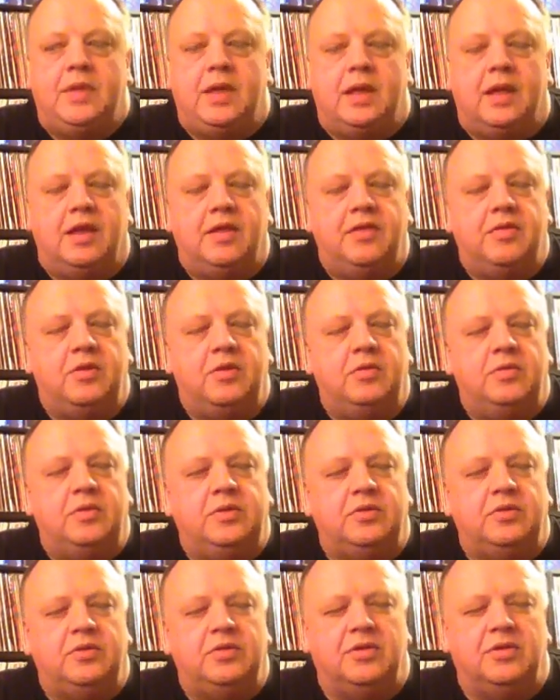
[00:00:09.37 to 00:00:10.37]
thought I
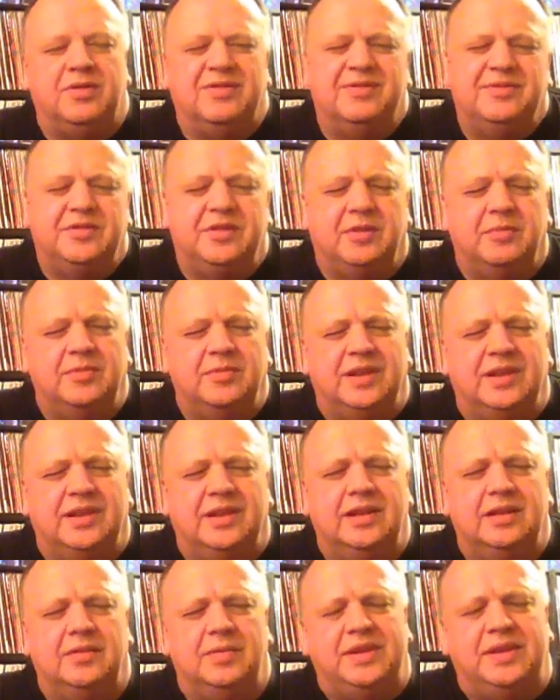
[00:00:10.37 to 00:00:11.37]
would do something a
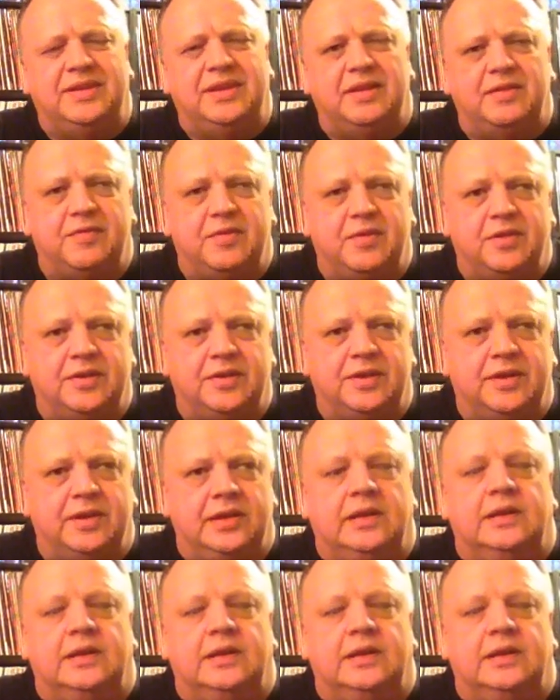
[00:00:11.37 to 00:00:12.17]
little bit different.